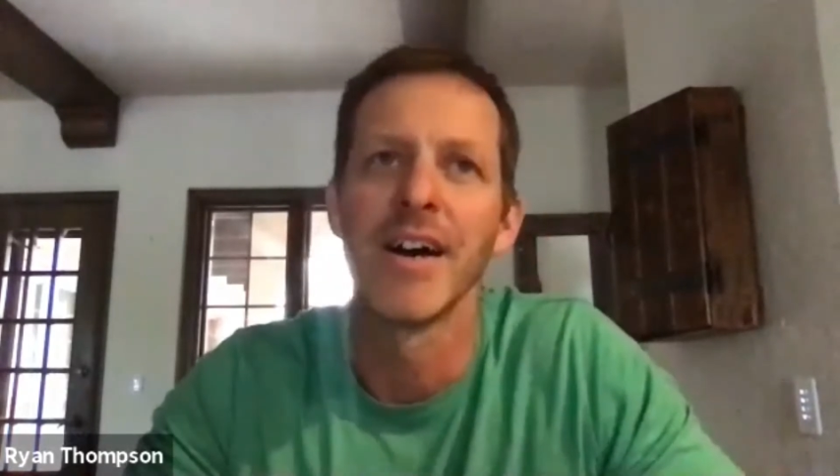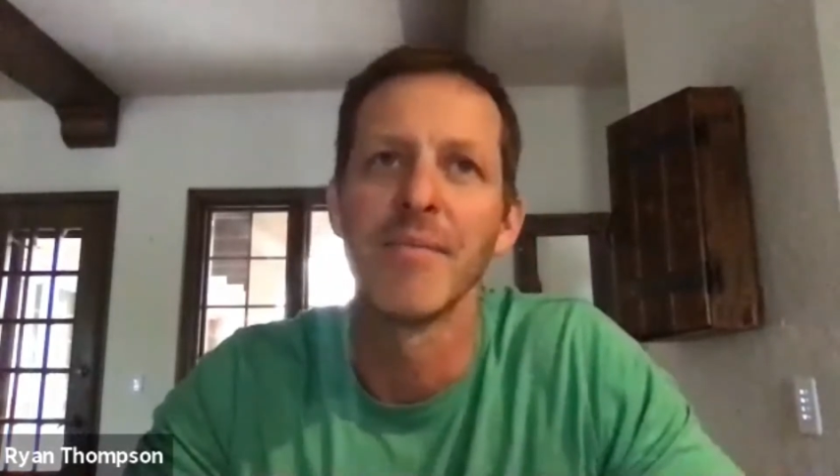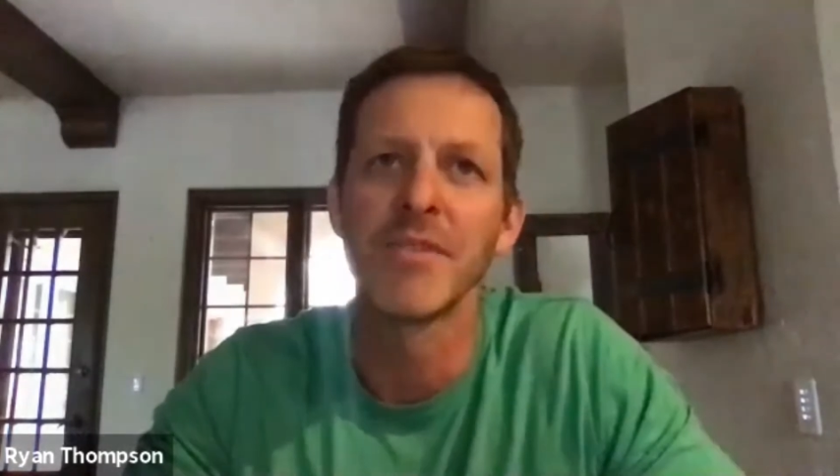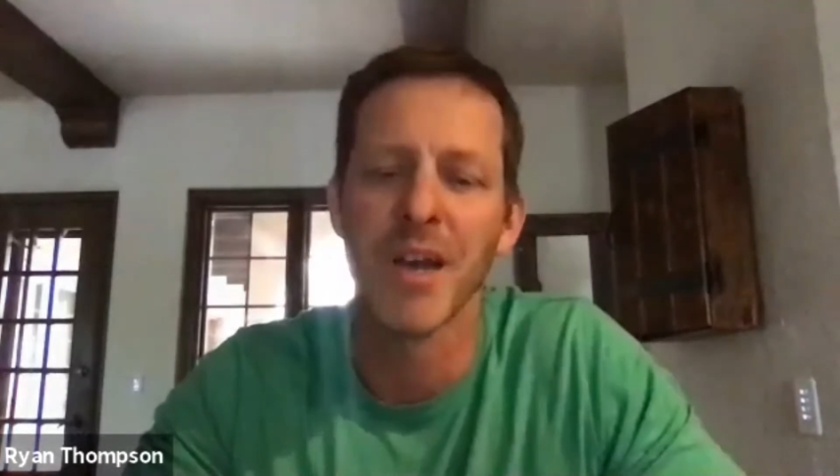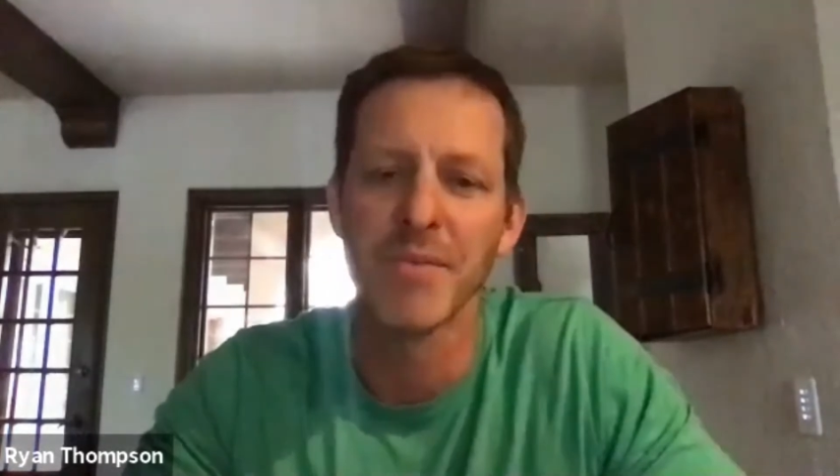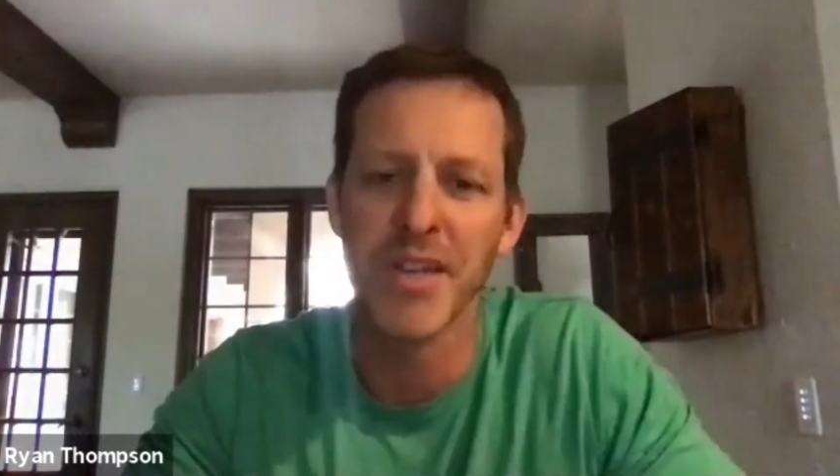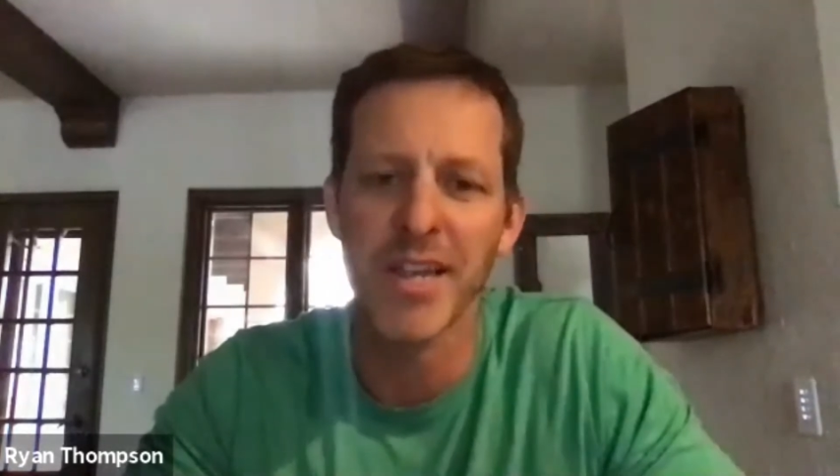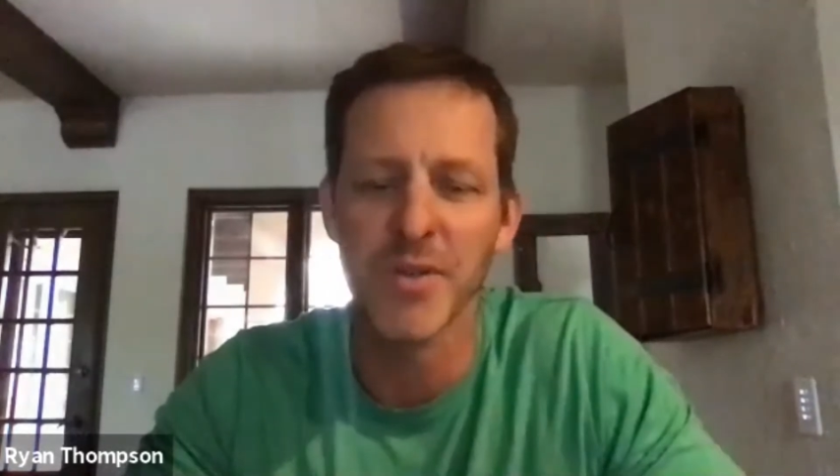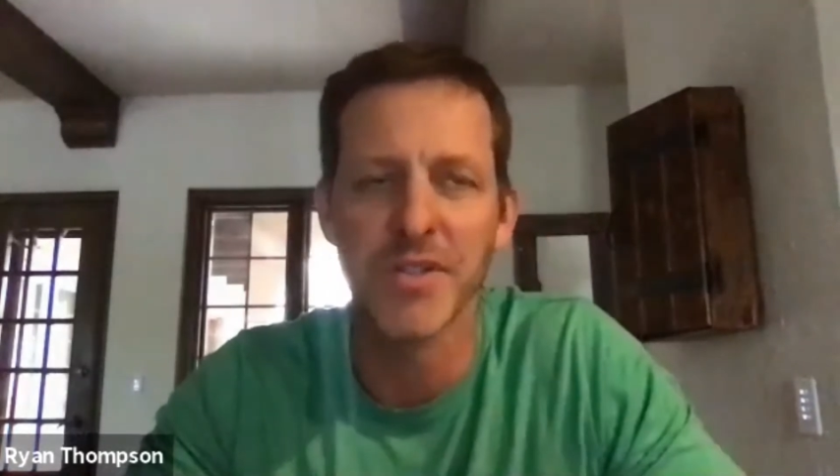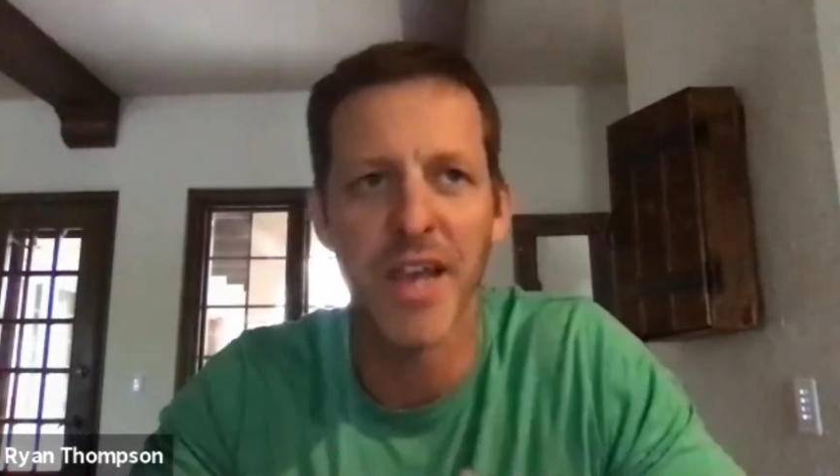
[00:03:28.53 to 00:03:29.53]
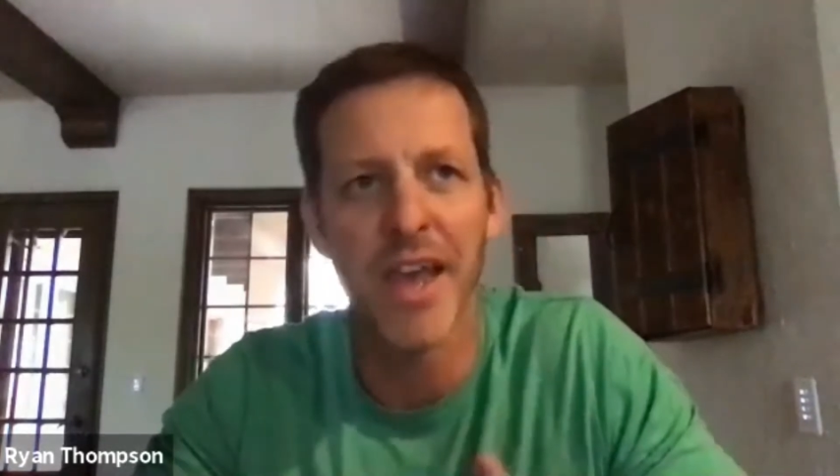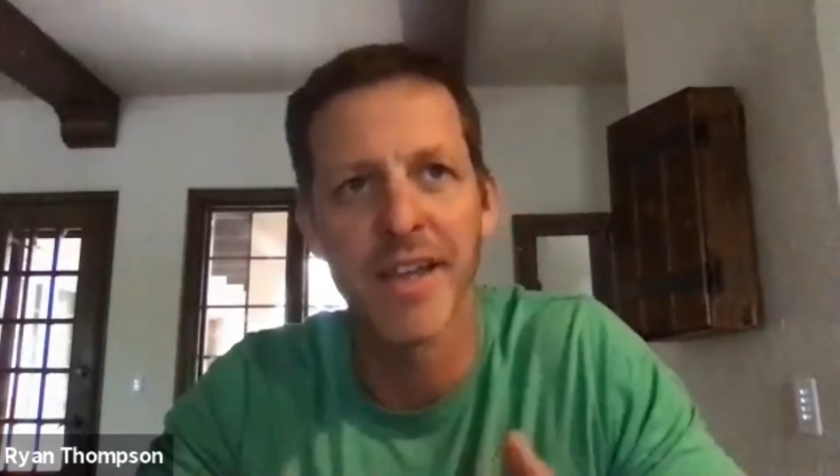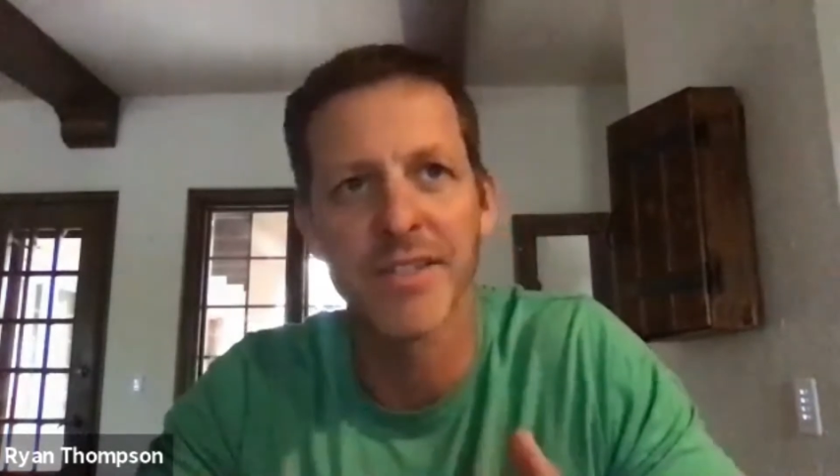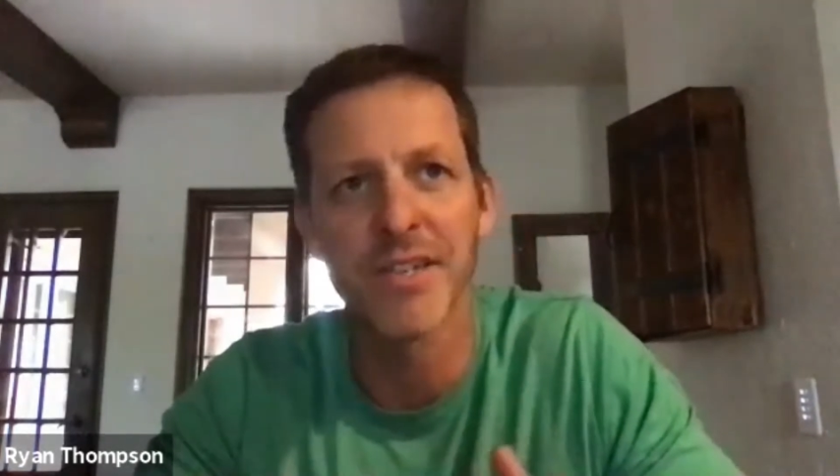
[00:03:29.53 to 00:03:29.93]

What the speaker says: some states would say it's,